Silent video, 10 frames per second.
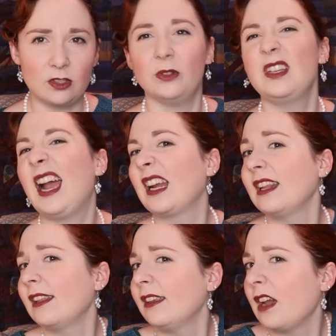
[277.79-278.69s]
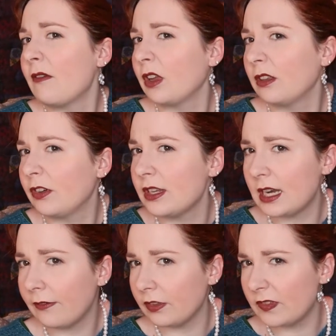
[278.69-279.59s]
so technically covering the first
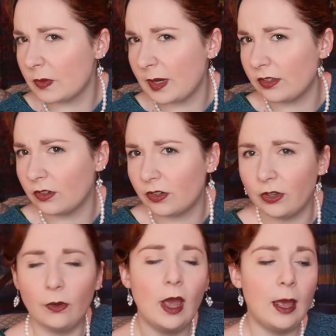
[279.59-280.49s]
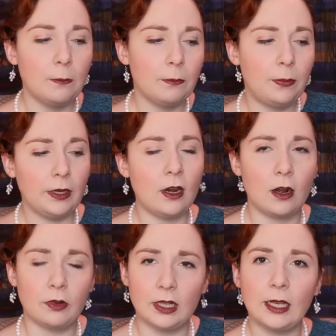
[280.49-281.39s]
half of the semester too, but
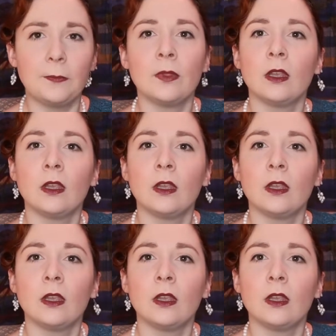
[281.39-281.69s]
not really.